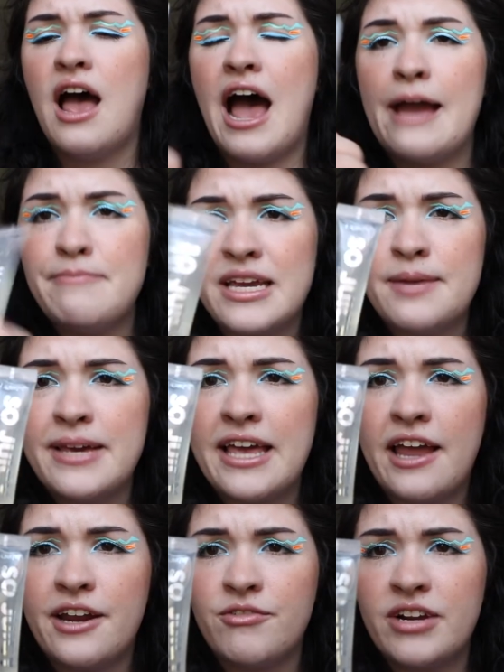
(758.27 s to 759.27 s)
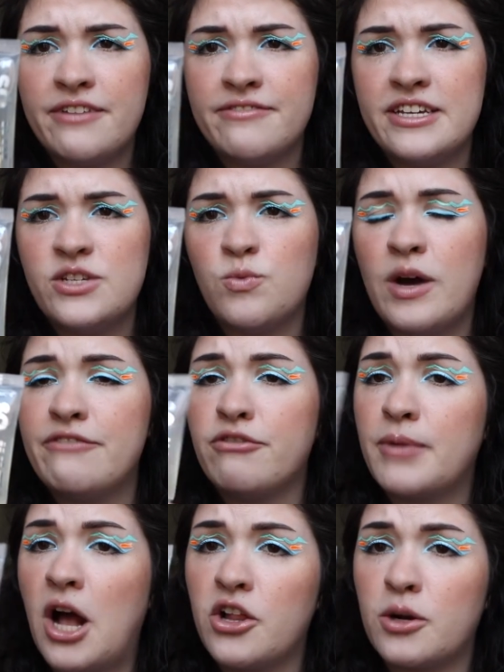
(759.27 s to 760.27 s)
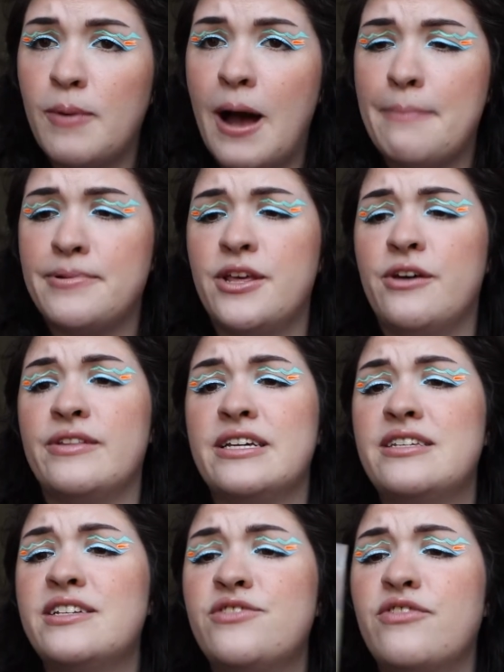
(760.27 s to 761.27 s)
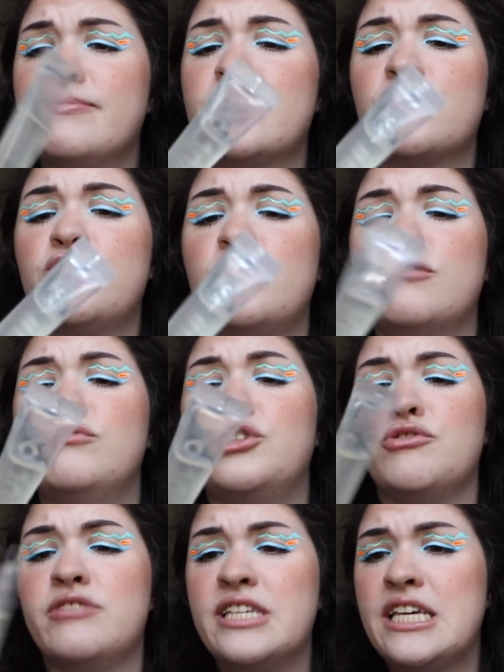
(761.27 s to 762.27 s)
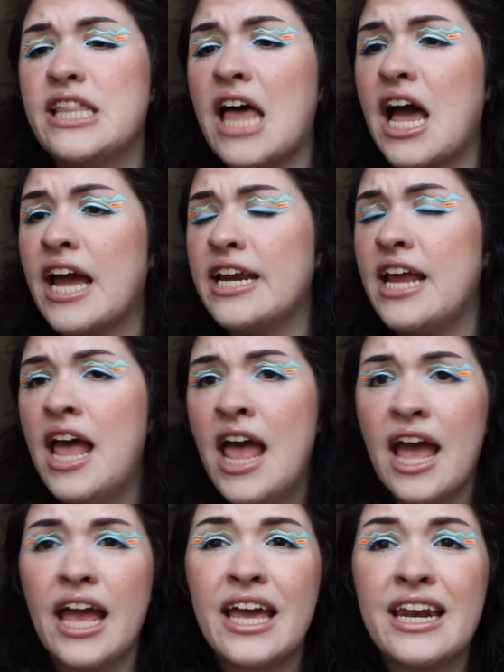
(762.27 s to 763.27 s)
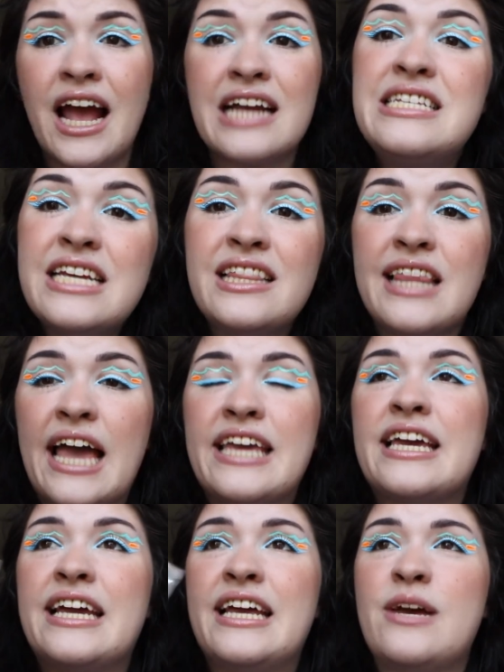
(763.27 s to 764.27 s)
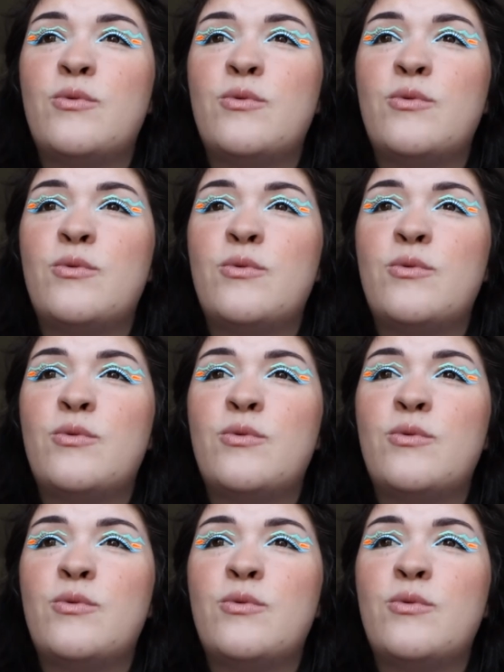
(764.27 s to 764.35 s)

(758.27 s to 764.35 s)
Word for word: I'm gonna be getting rid of this one from ColourPop though. This is from their So Juicy line, and I did like it.